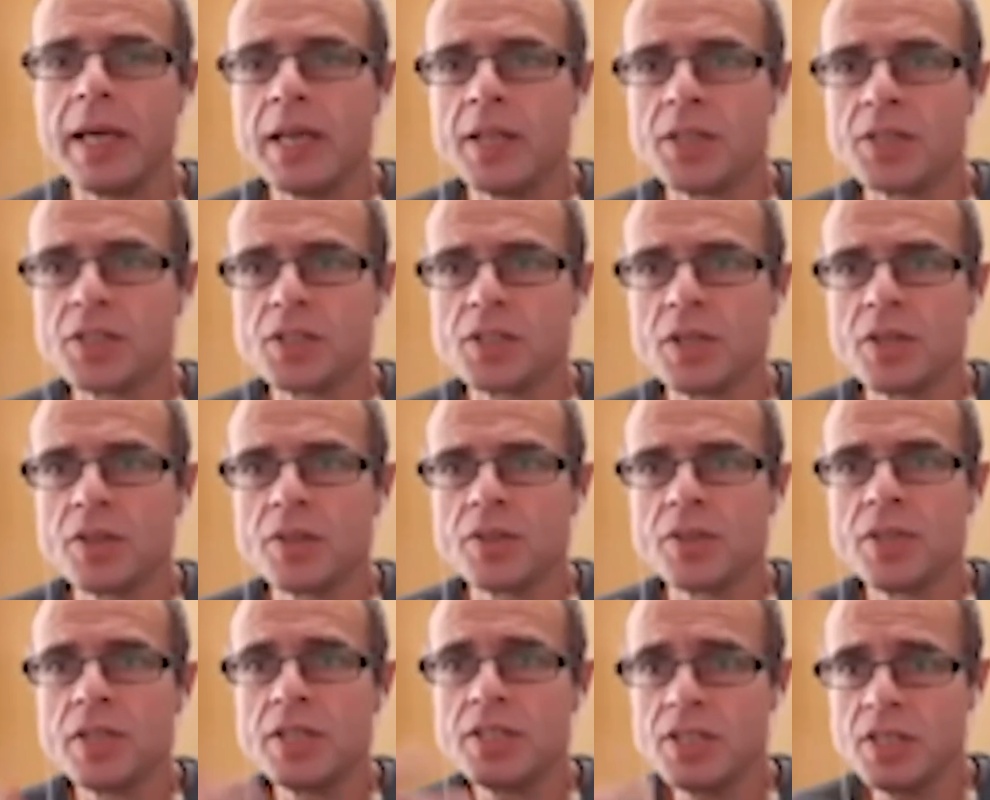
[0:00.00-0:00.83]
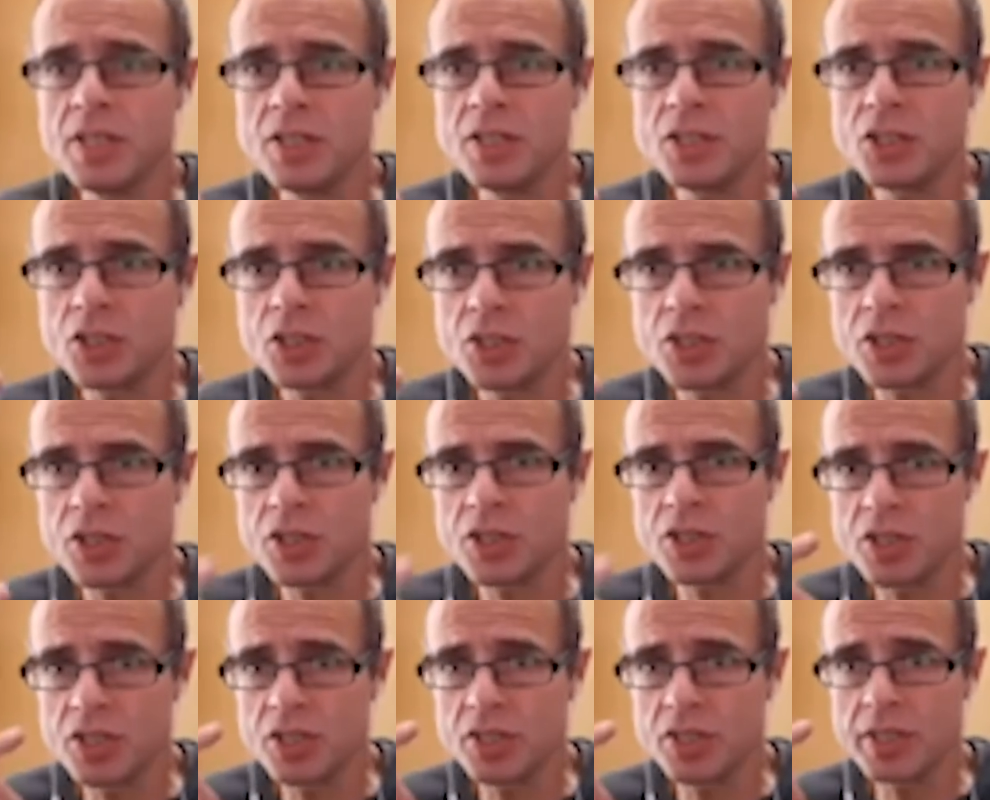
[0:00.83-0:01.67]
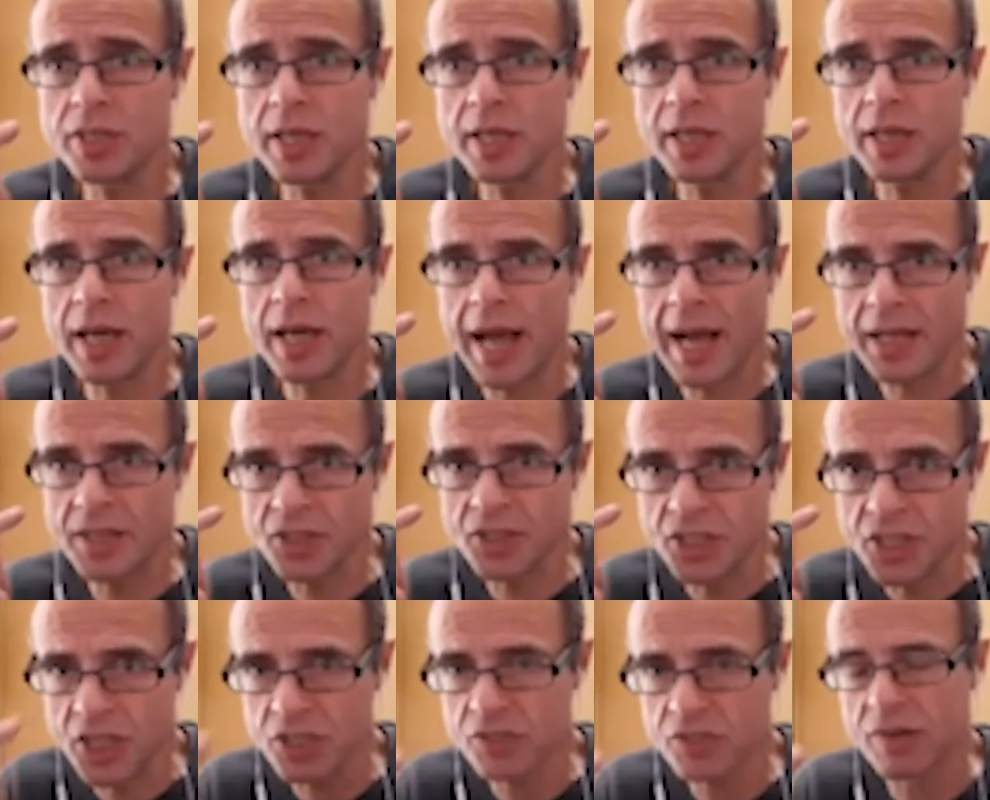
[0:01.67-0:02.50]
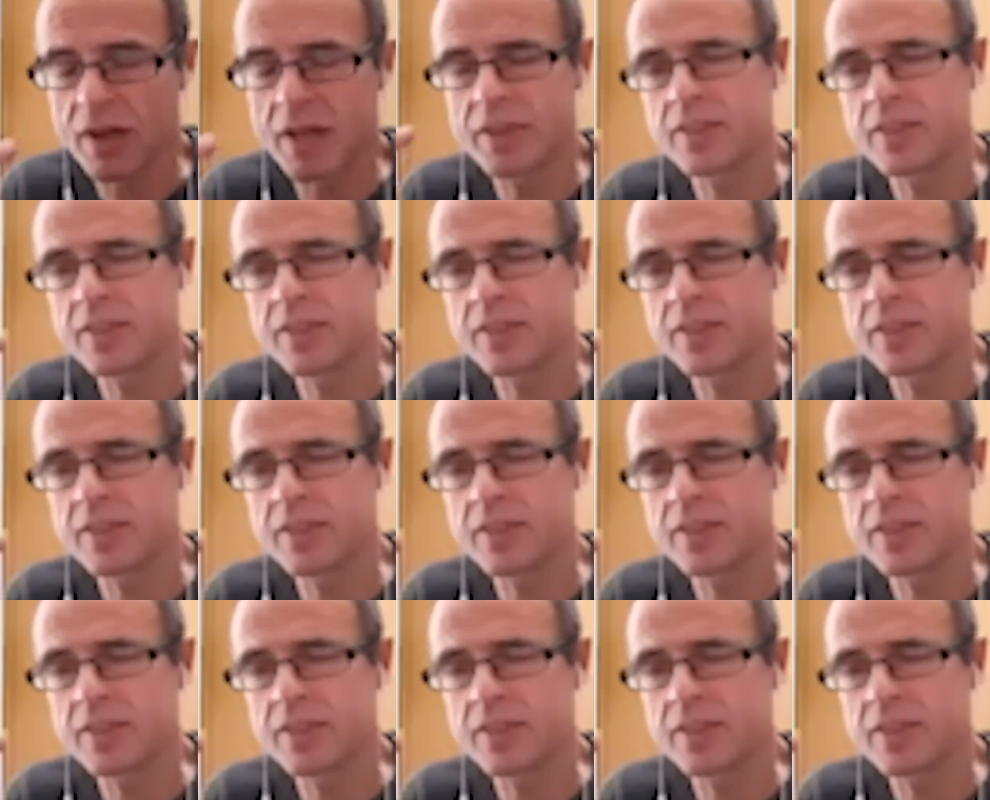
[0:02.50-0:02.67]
It's this is this is an ancestral.